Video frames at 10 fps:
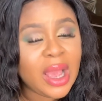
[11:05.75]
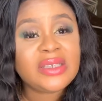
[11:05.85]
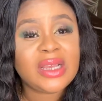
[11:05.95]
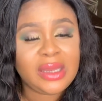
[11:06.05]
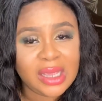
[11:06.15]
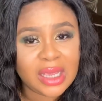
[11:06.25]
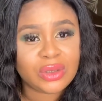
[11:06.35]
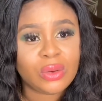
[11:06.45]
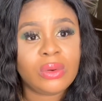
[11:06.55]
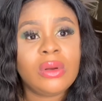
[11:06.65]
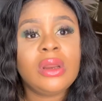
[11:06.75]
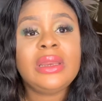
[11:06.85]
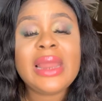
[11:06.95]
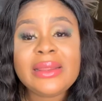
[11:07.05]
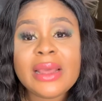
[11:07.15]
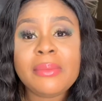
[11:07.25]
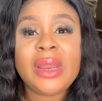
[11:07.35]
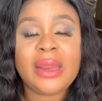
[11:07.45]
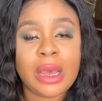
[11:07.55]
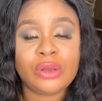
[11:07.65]
I said, yes, so let them
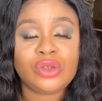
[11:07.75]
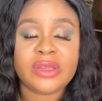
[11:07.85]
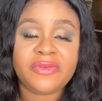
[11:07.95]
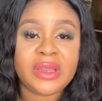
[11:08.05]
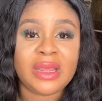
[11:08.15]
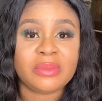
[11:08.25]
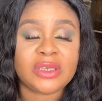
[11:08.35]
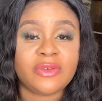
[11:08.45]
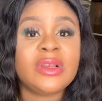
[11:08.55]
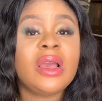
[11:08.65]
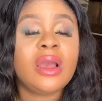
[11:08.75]
learn how to defend themselves.